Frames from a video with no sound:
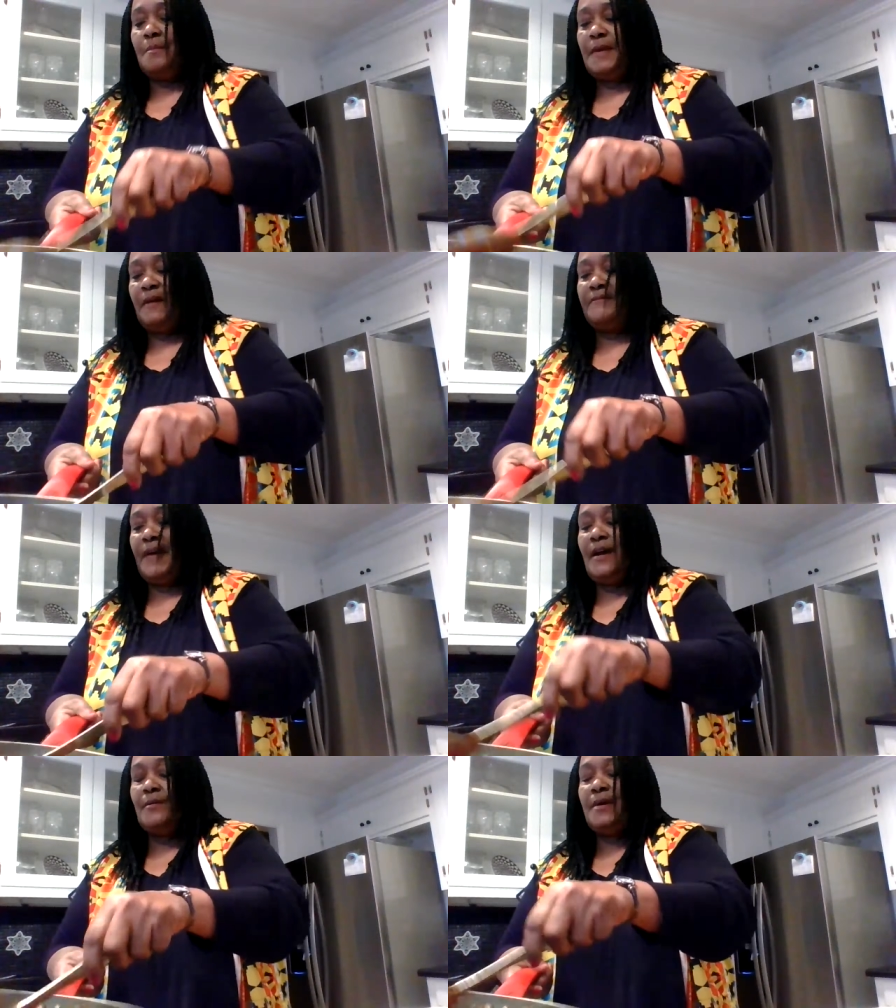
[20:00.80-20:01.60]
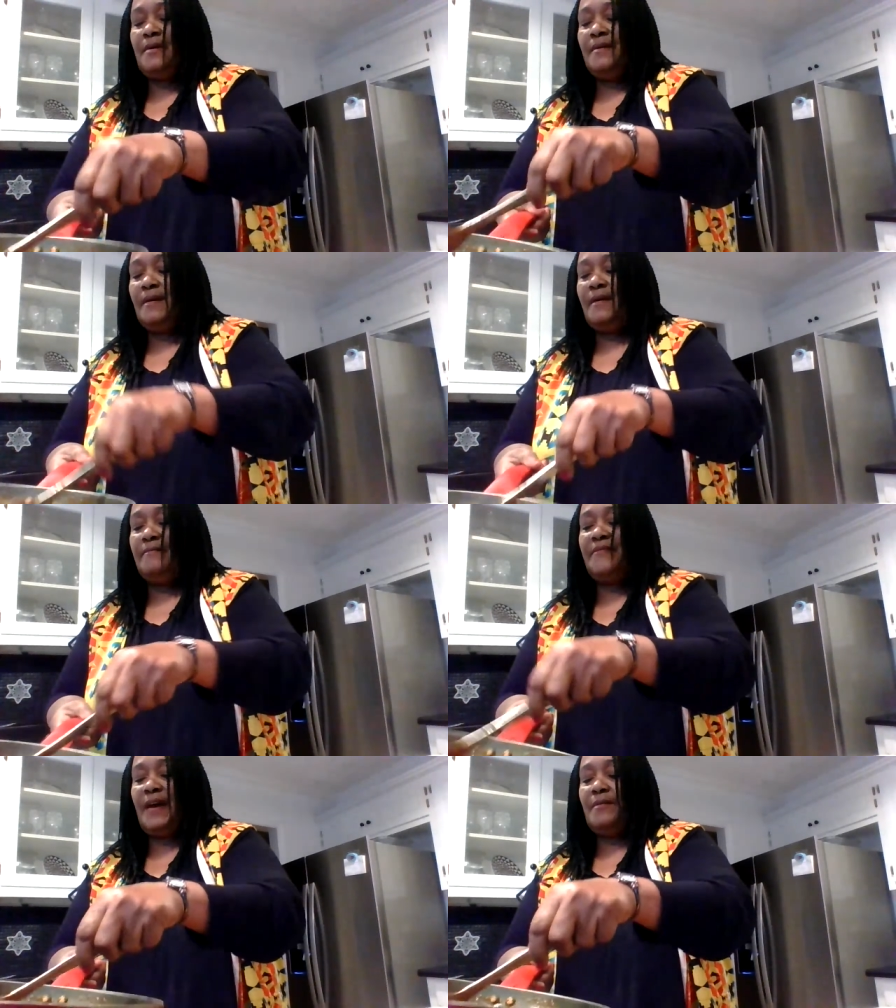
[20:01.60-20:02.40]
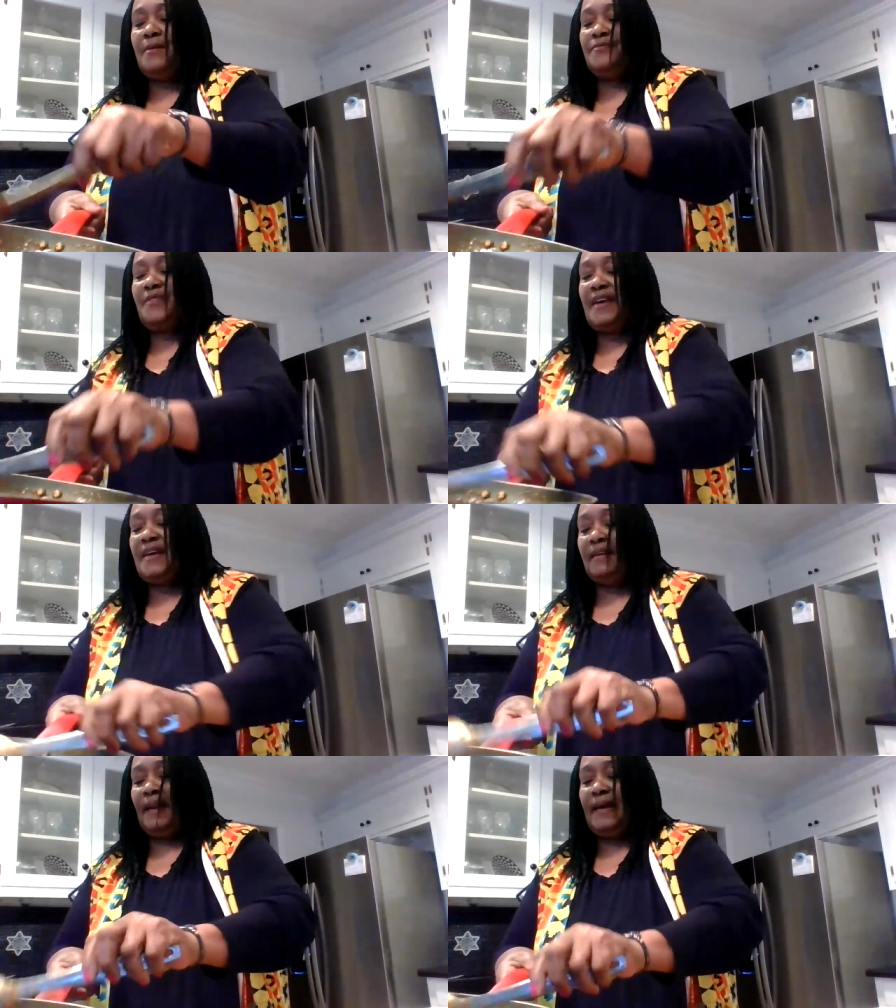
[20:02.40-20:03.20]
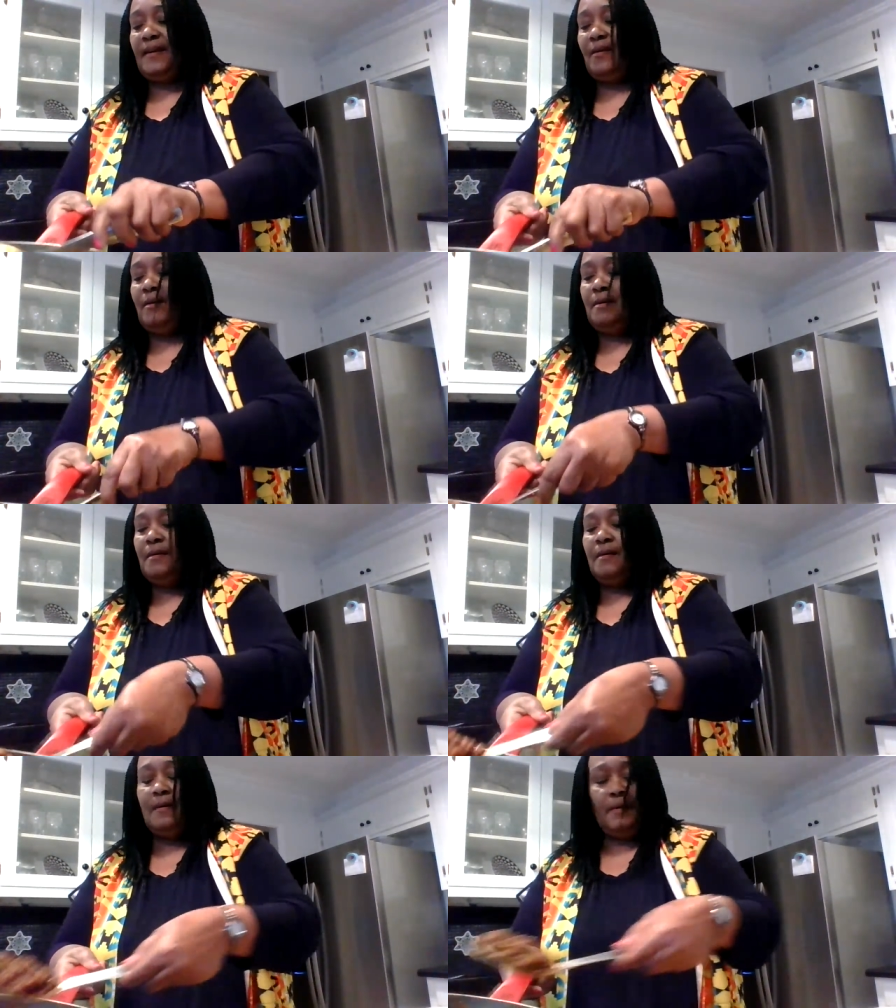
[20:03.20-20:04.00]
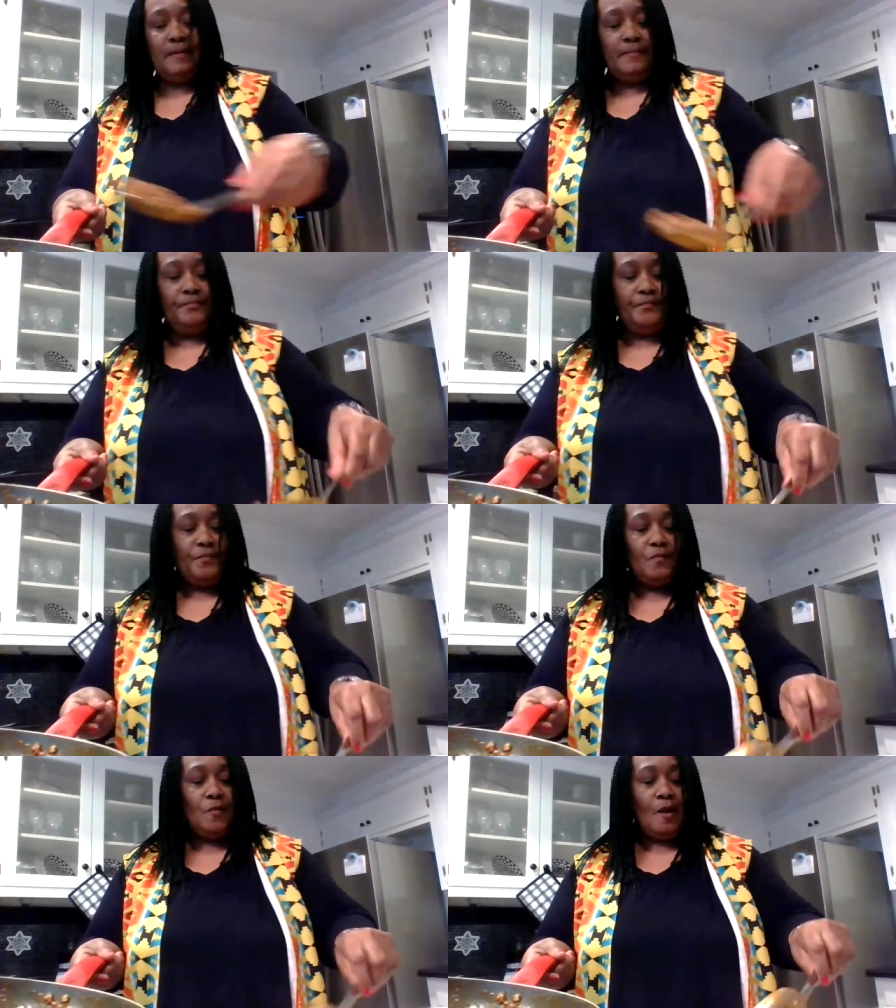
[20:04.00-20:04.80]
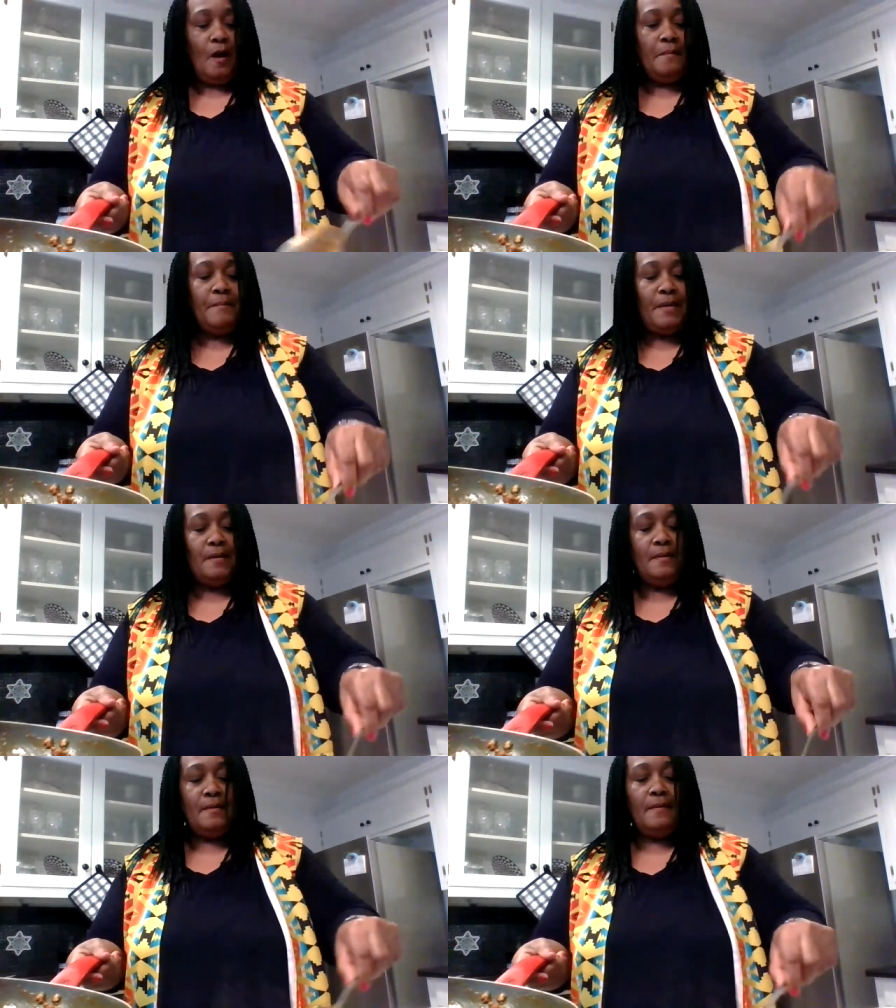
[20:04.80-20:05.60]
to be a very, very thin layer of meat.